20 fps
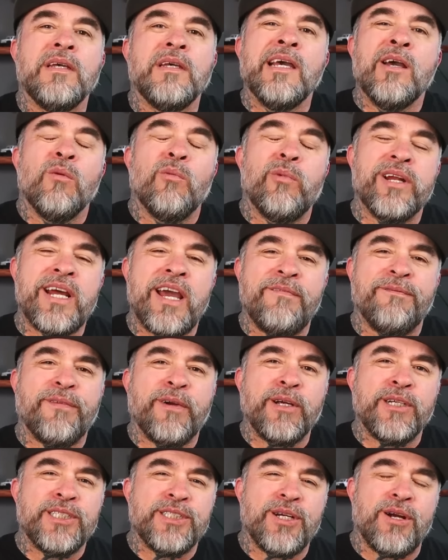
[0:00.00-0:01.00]
When I
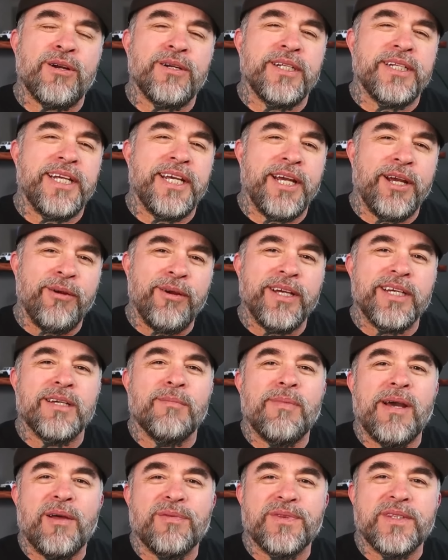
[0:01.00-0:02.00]
first started hearing
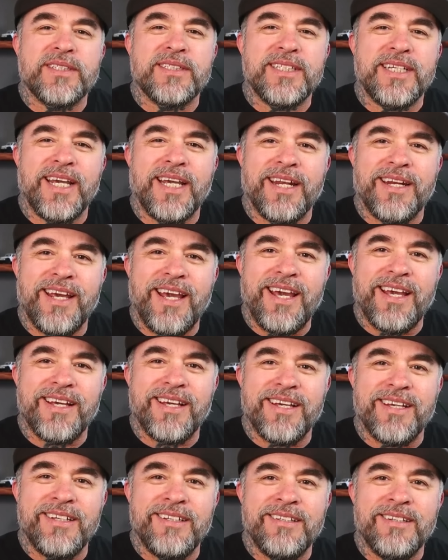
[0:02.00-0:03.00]
about the
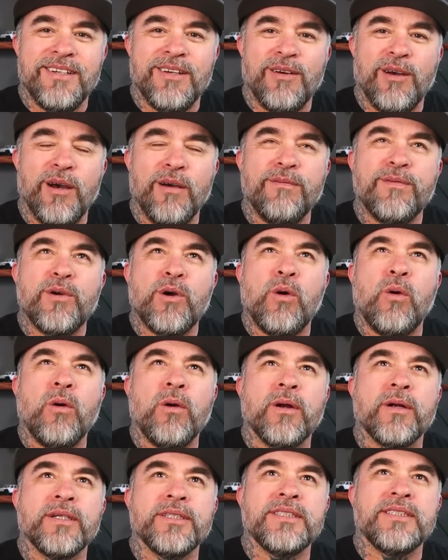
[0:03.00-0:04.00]
DNA, of
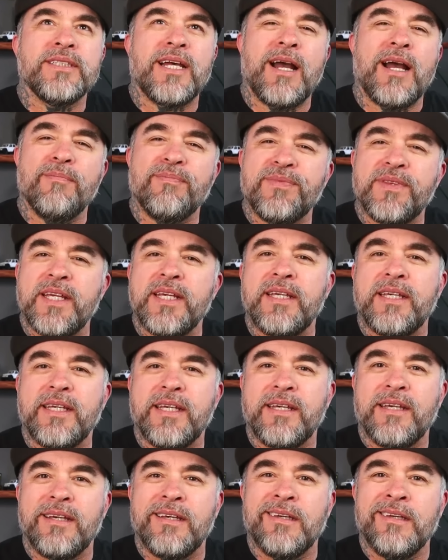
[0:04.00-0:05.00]
course, I'm
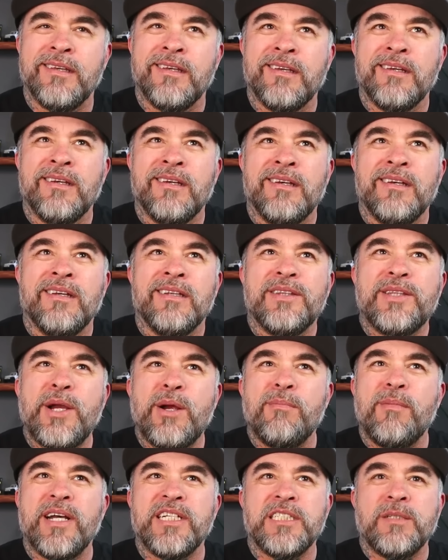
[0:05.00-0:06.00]
thinking there
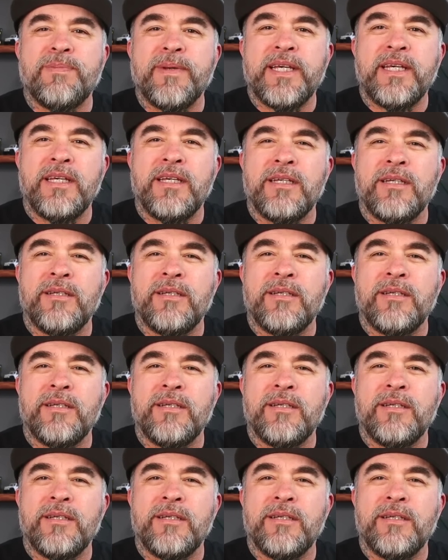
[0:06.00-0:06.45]
must be